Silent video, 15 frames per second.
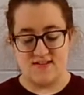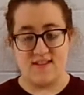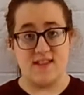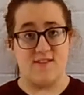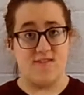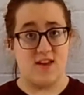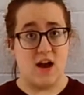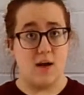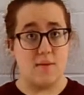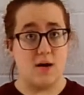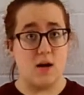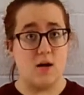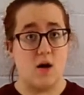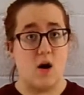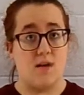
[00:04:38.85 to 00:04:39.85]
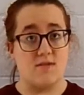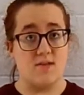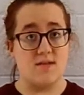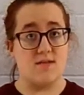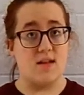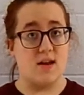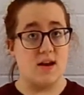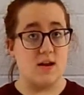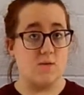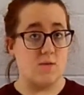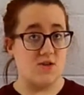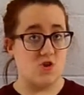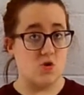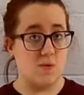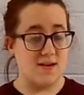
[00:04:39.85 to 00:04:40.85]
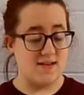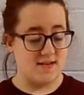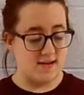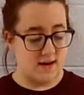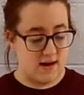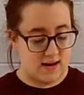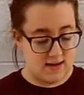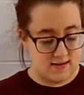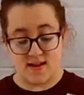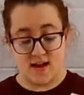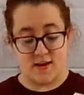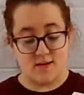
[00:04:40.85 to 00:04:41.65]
The phenomenon often studied with twin studies,